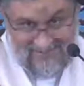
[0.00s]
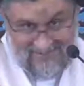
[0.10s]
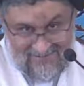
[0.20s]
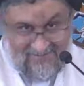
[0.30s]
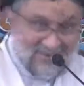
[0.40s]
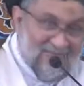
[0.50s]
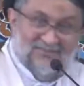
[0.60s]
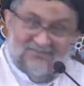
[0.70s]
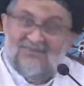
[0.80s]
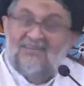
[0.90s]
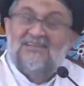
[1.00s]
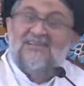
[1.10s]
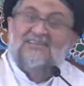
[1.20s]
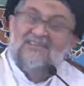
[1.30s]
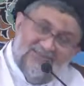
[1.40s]
because we got
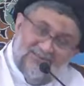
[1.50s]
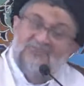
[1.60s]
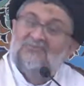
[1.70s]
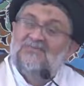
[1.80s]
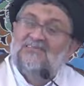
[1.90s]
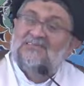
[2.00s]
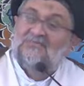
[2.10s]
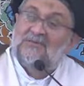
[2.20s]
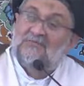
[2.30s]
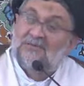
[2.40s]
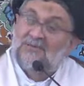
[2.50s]
nothing to do with these people.